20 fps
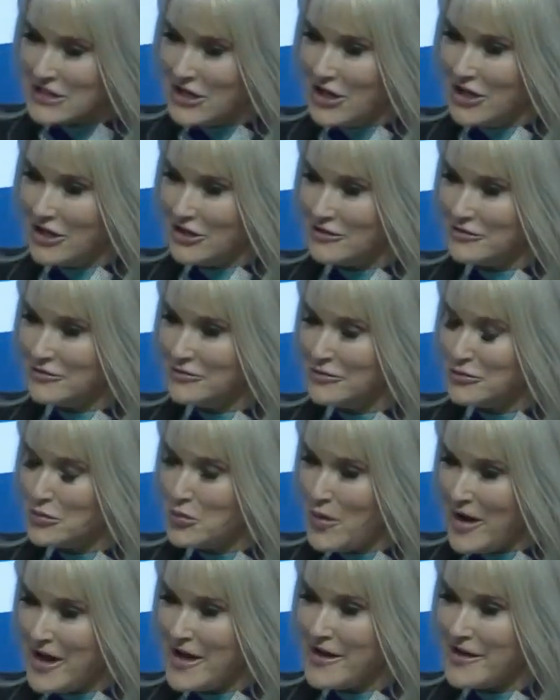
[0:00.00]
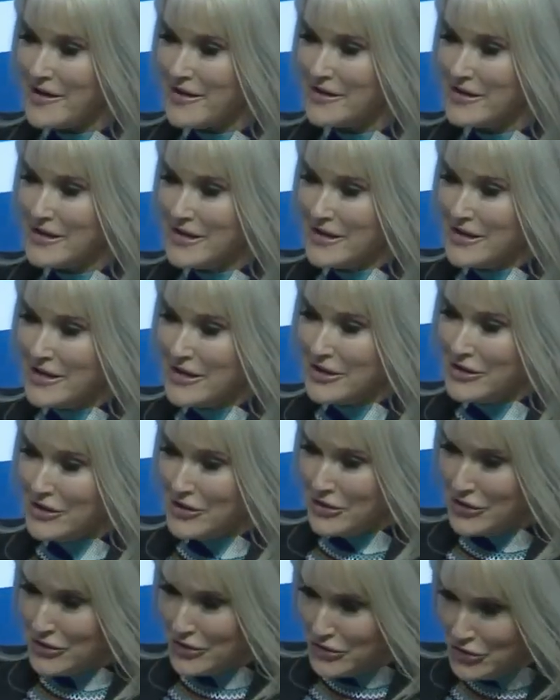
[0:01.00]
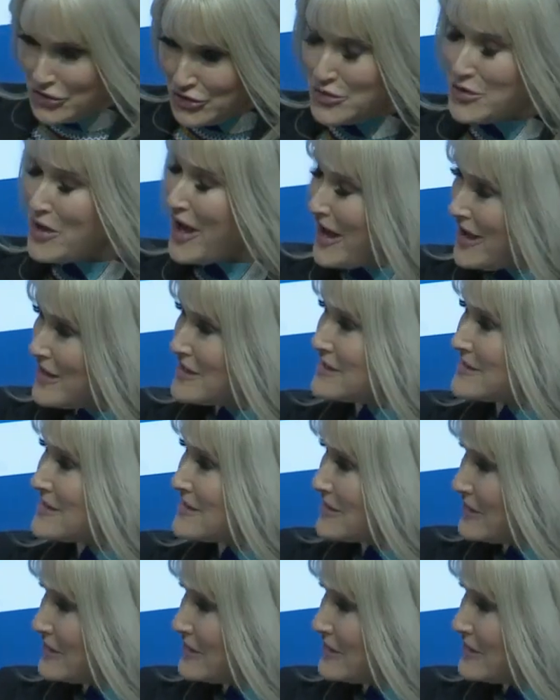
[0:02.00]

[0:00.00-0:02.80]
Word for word: of where you as